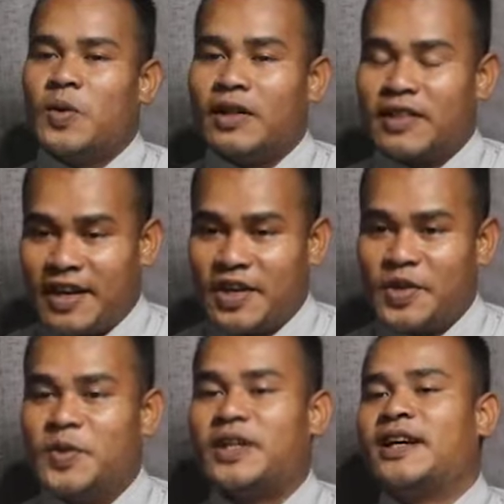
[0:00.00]
Well, thank
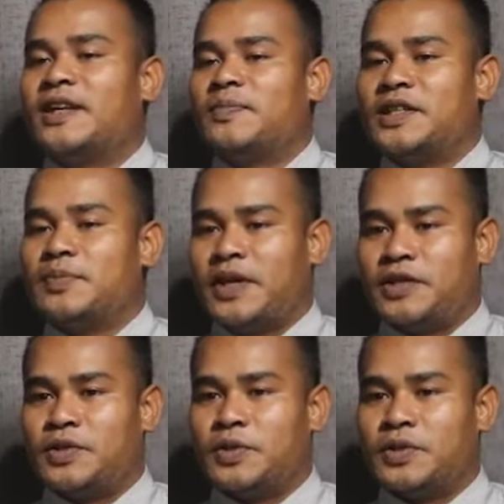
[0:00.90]
you again, Ms.
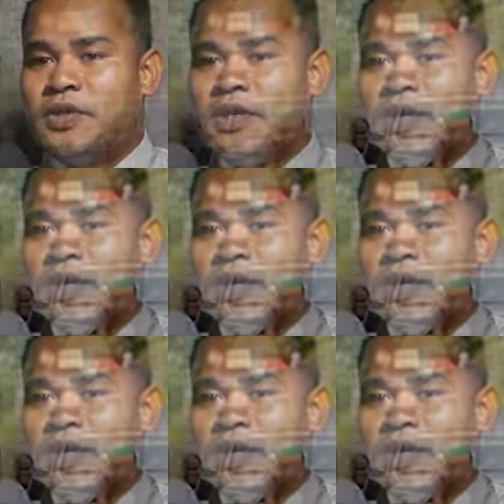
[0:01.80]
Pedrus.